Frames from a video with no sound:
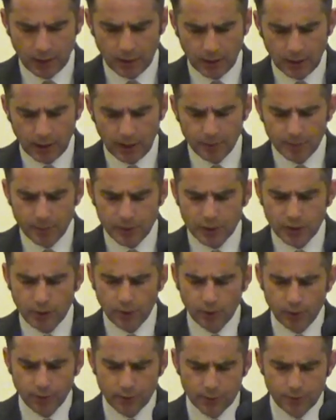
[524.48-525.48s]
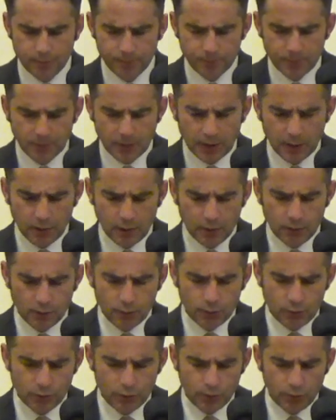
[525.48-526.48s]
Help us, Lord,
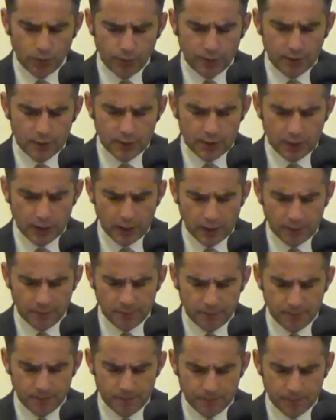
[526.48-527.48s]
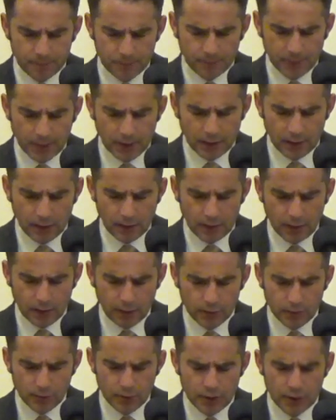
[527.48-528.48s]
to show this love
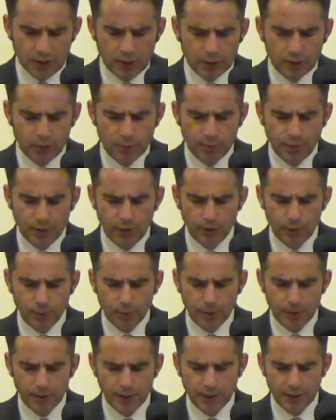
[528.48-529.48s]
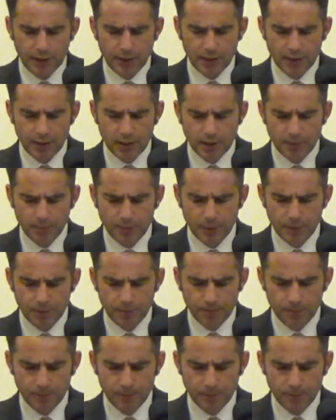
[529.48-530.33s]
and to seek to build one another up.